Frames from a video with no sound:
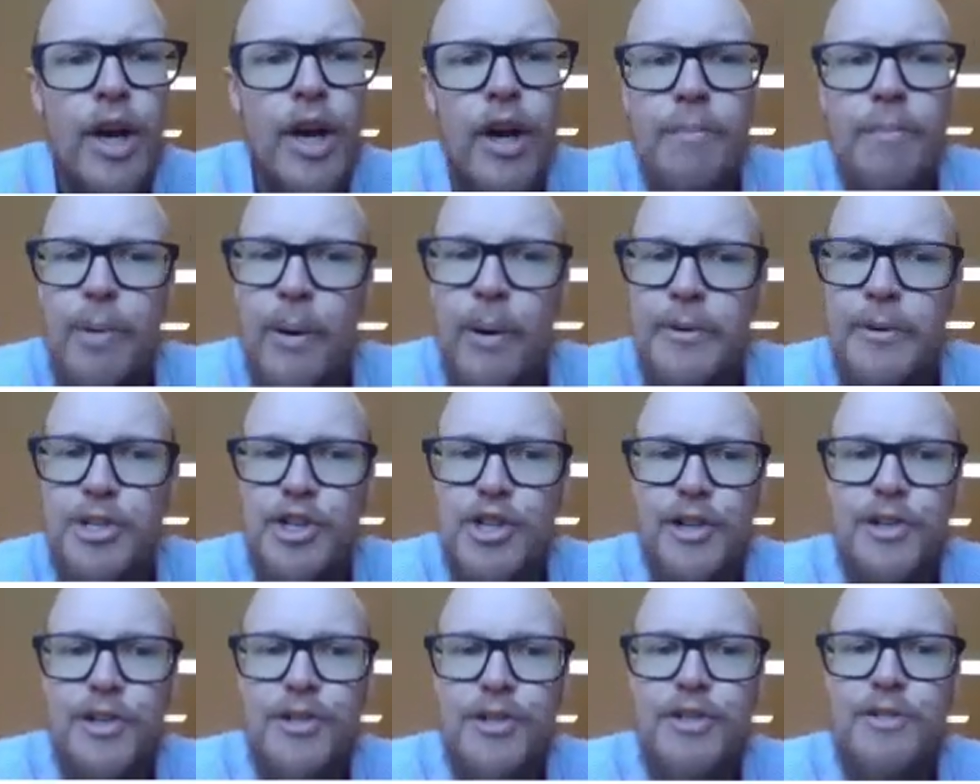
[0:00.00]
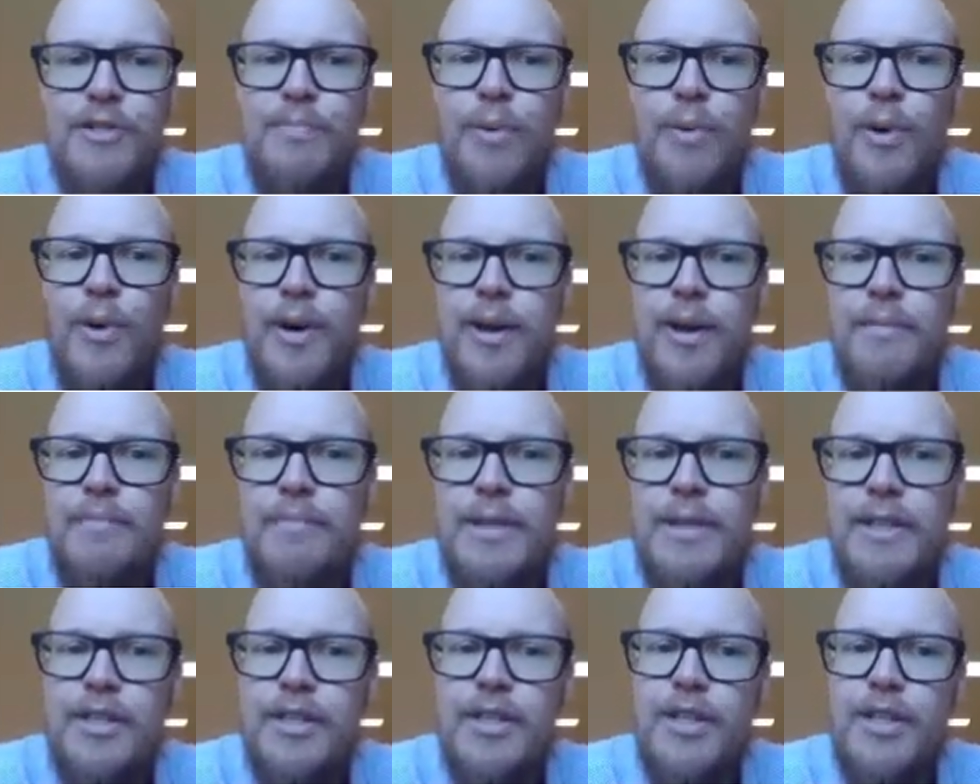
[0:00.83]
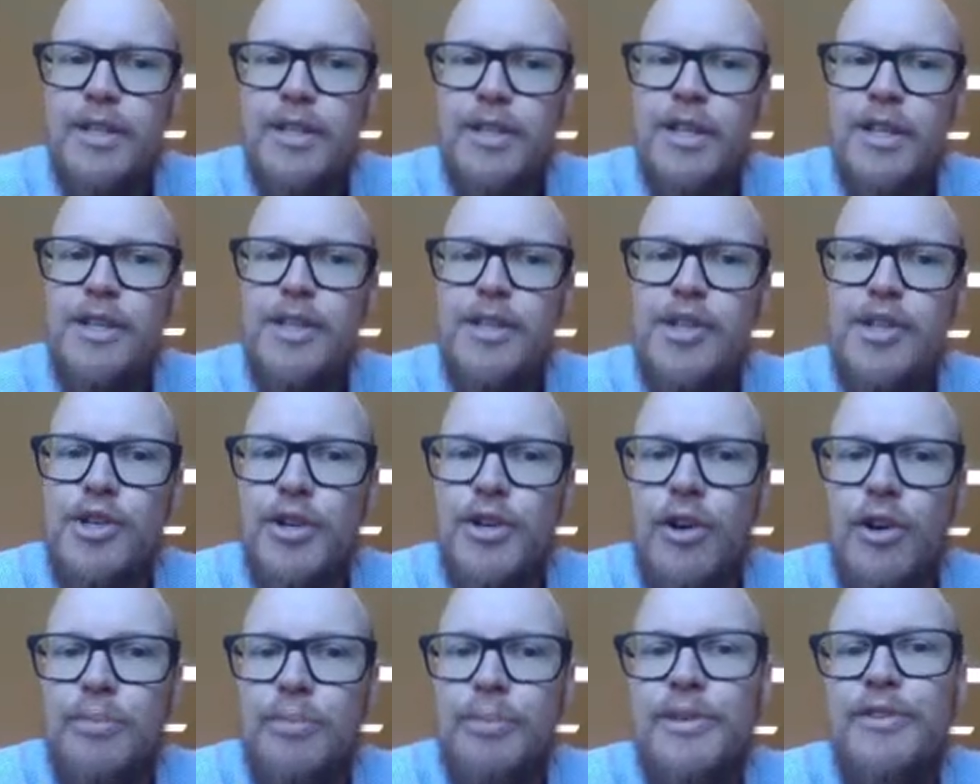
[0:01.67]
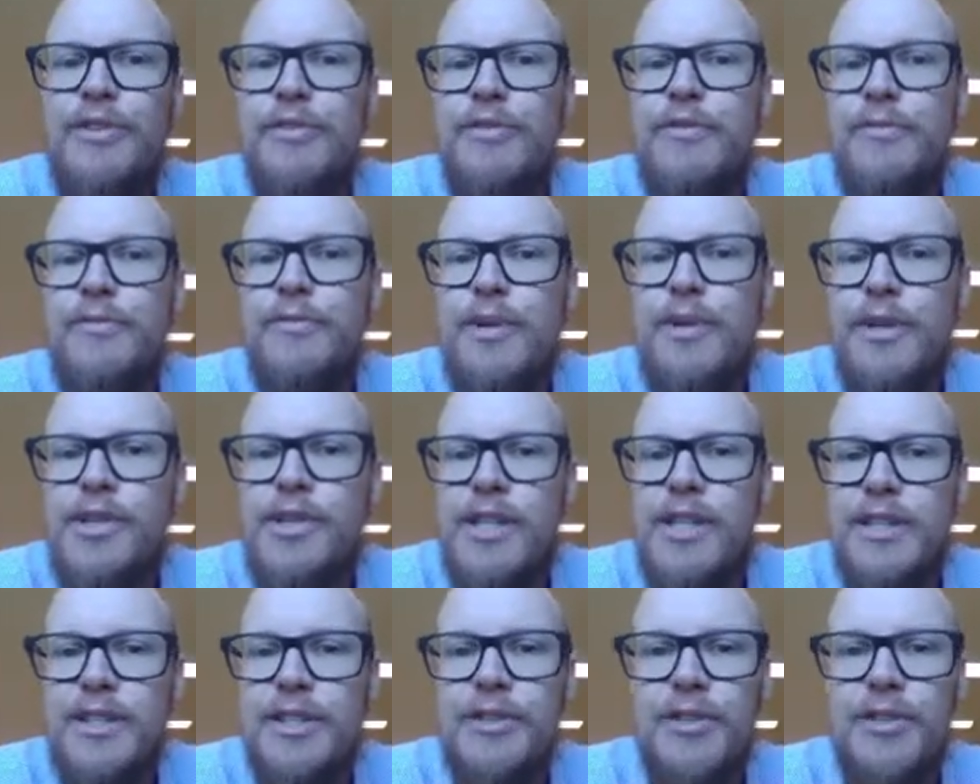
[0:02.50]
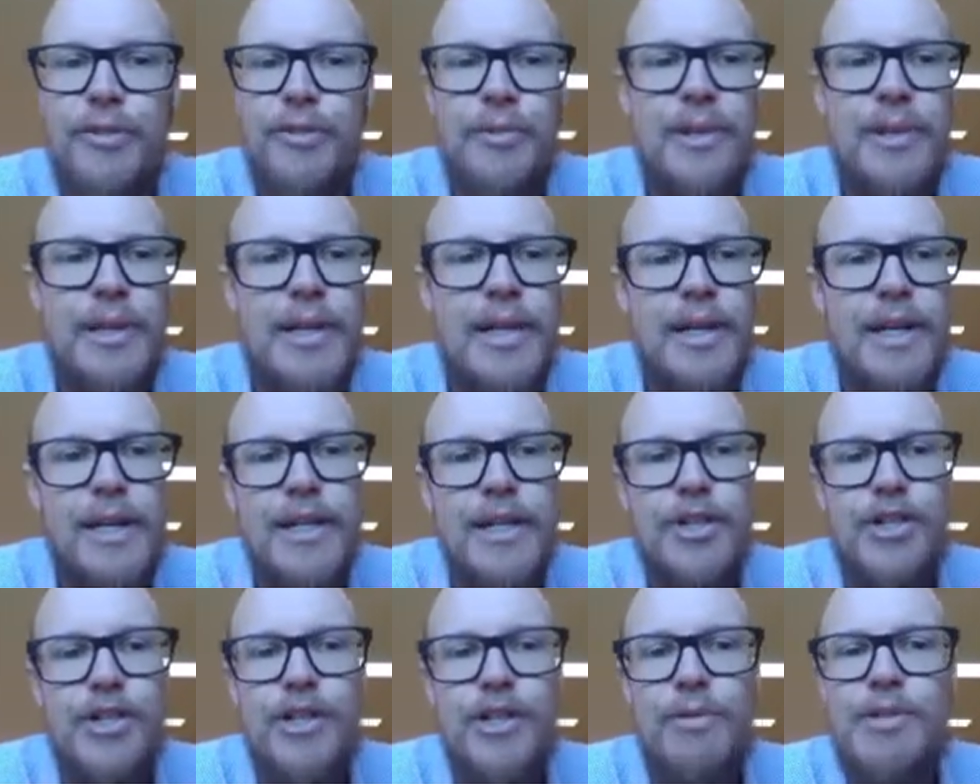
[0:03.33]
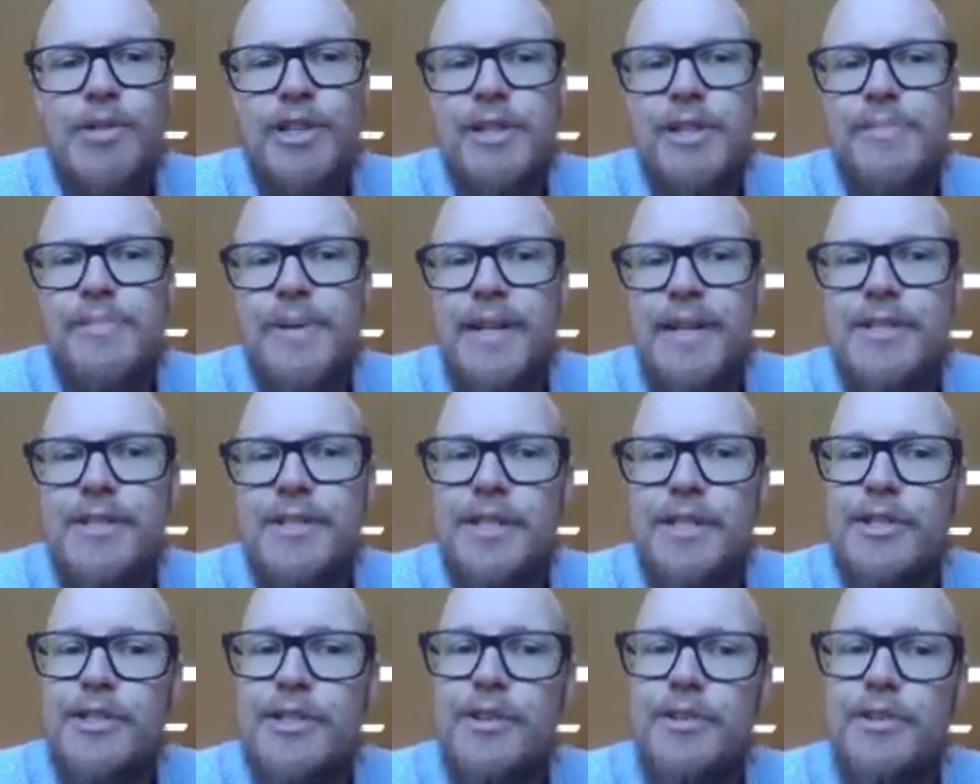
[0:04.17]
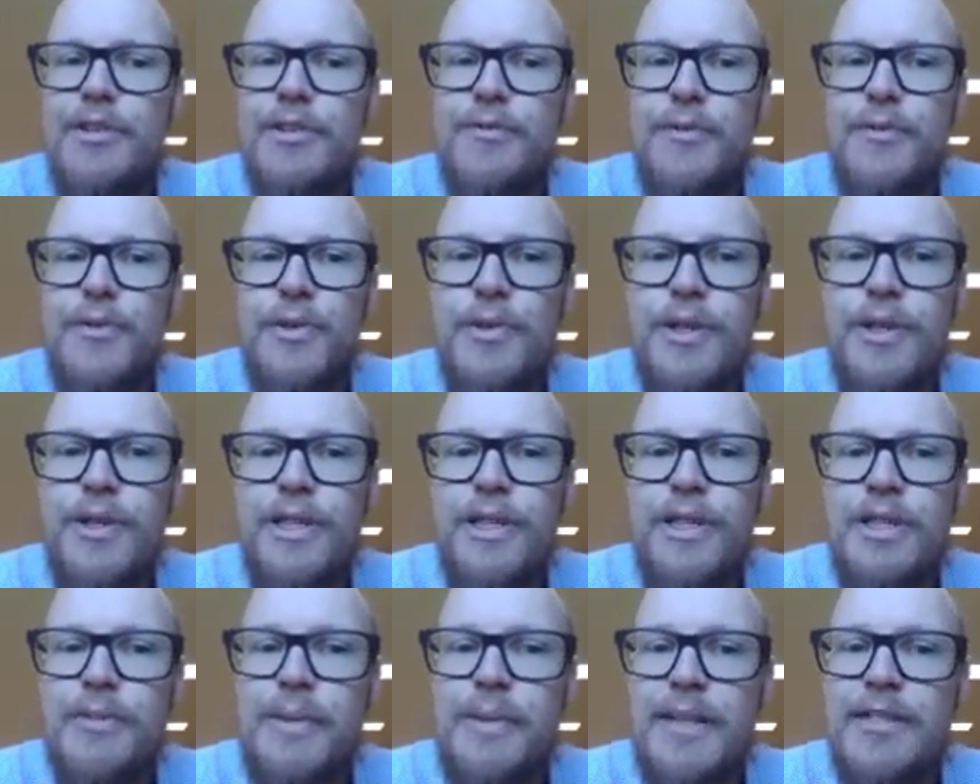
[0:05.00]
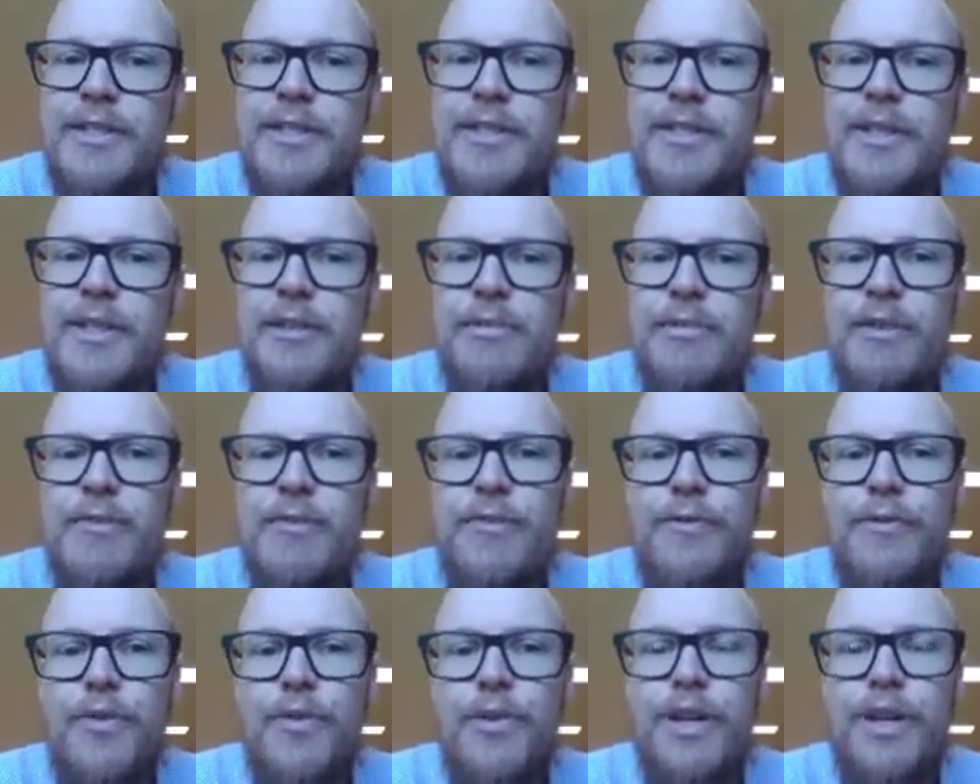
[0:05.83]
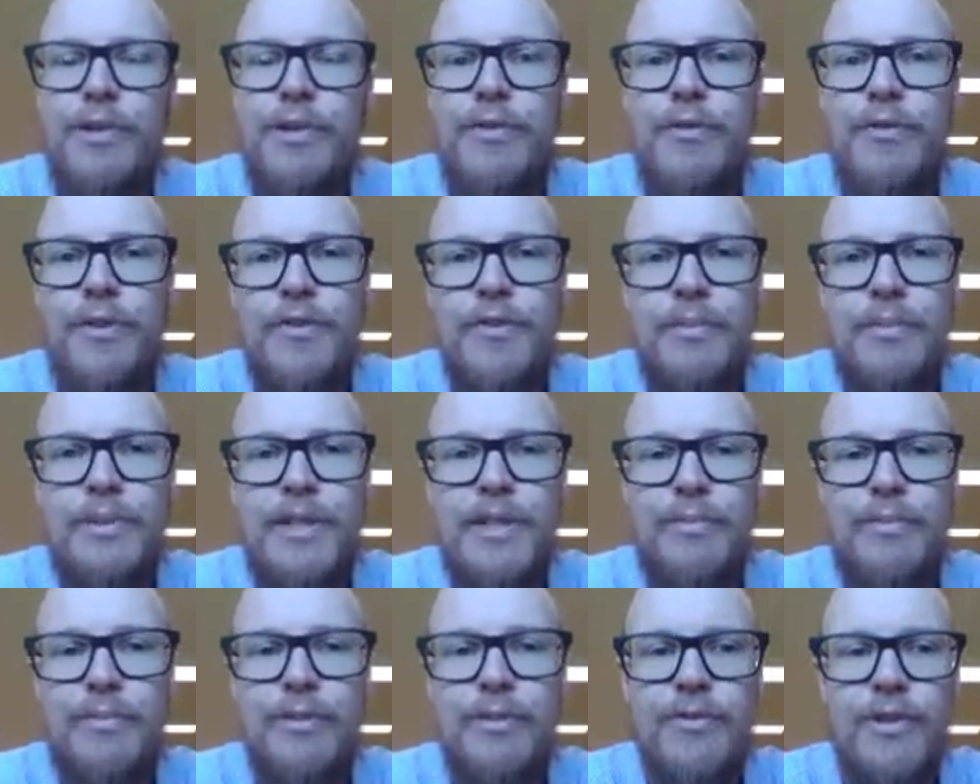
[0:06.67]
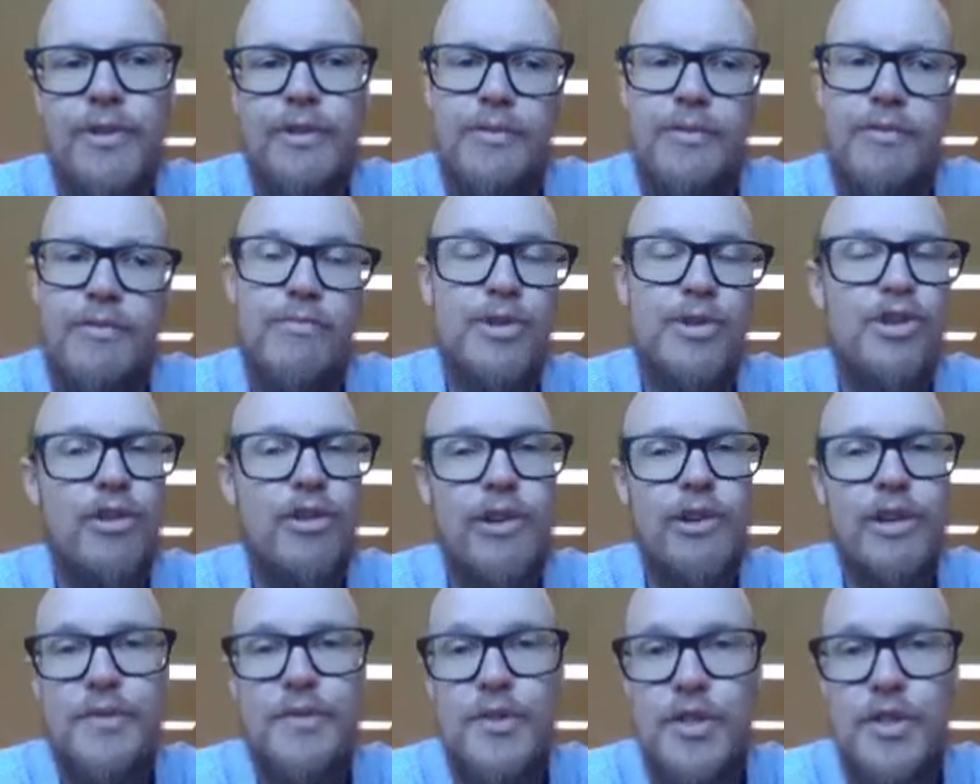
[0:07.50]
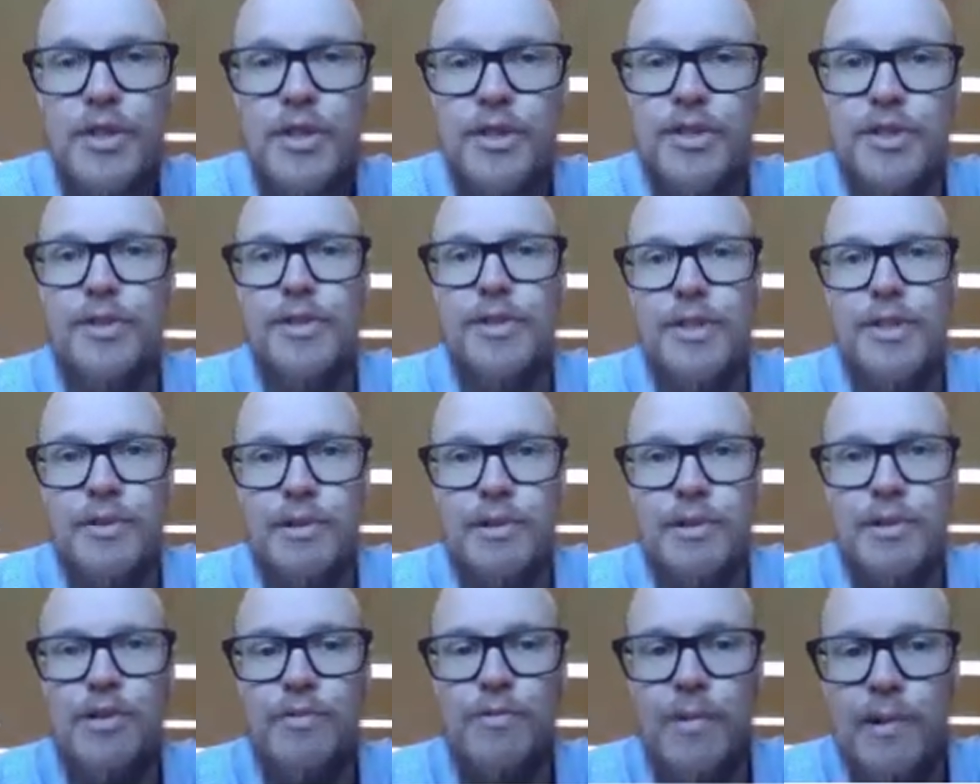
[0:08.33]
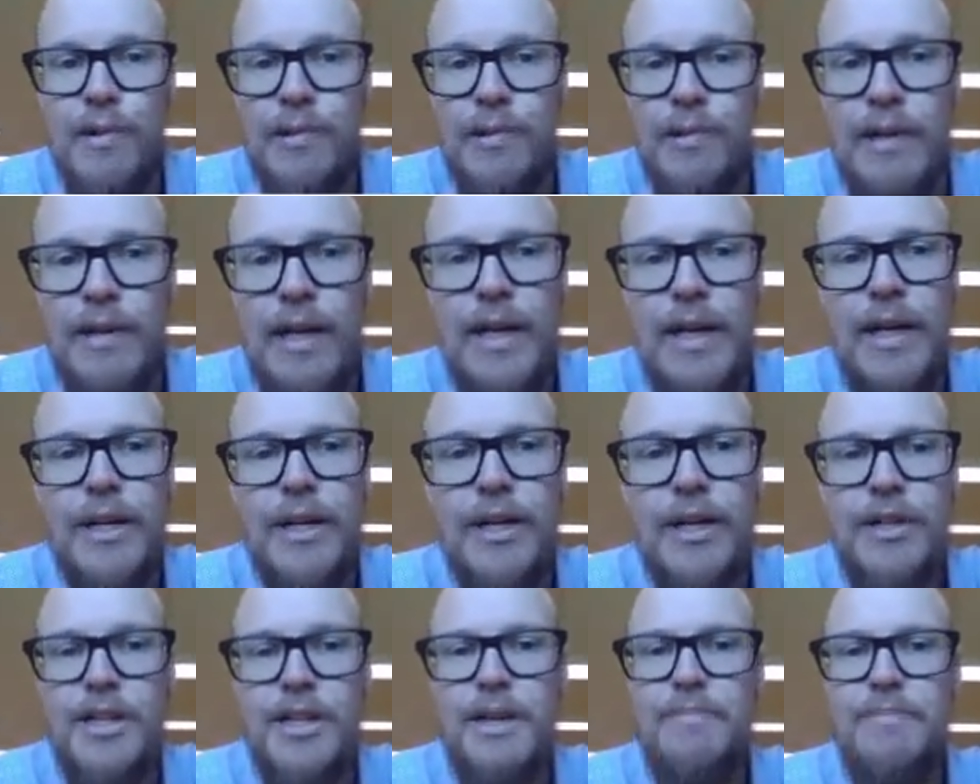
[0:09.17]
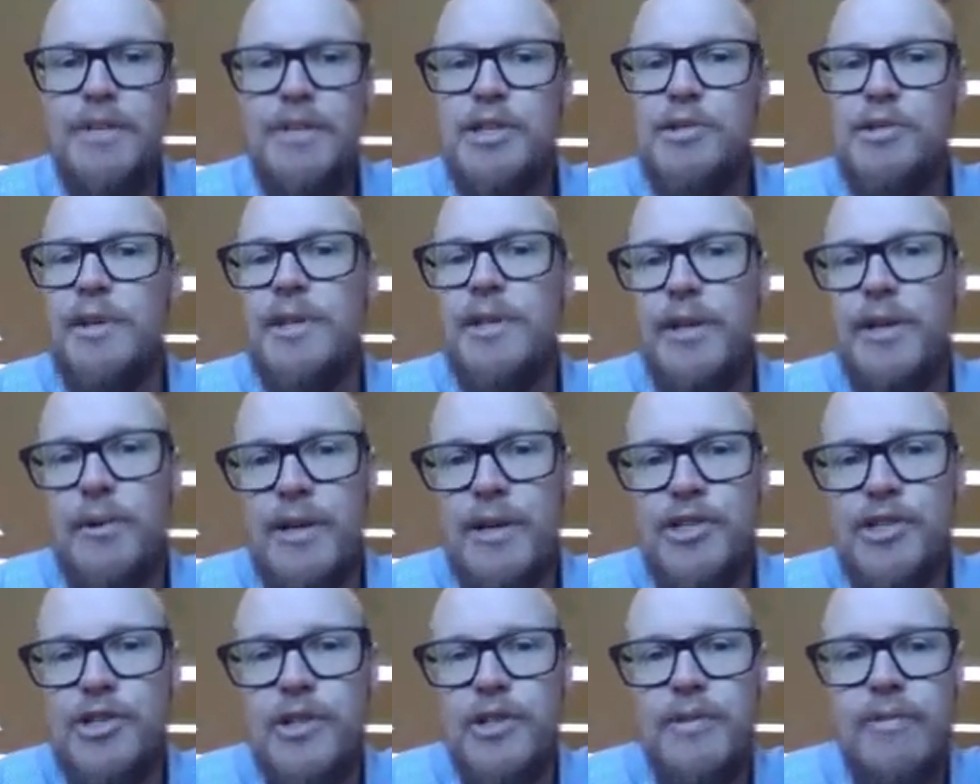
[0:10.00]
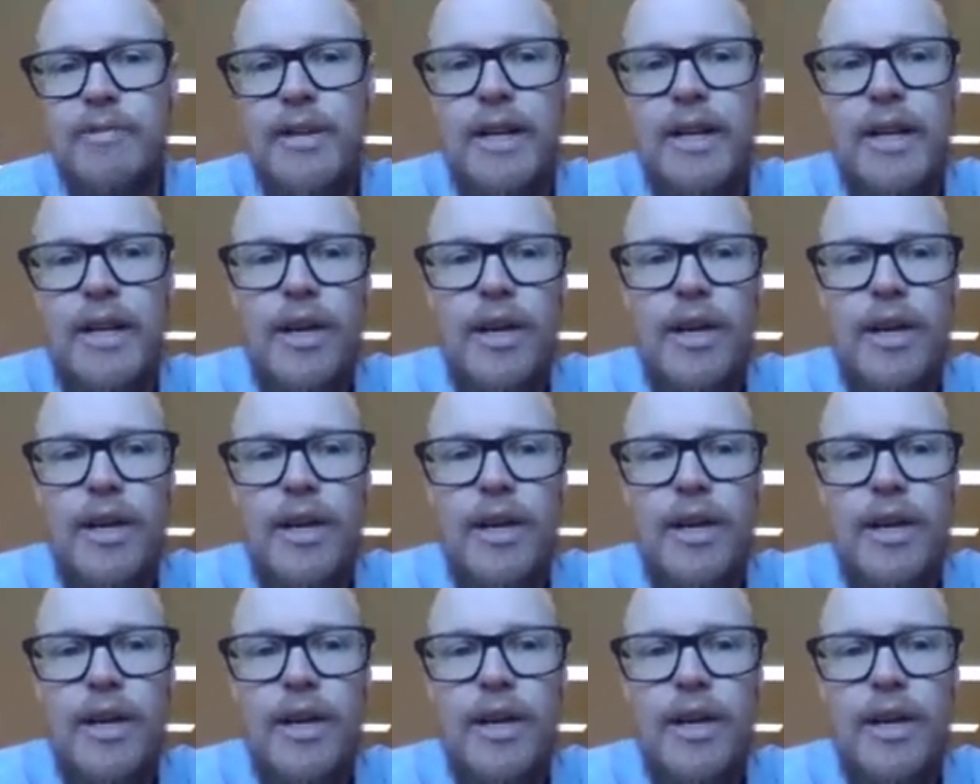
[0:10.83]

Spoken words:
Bobby Jones bought a mint condition copy of Michael Jackson's Thriller. She originally paid $6 for it and expects to sell it with 450% profit. The majority of students got this question wrong because they misread the question.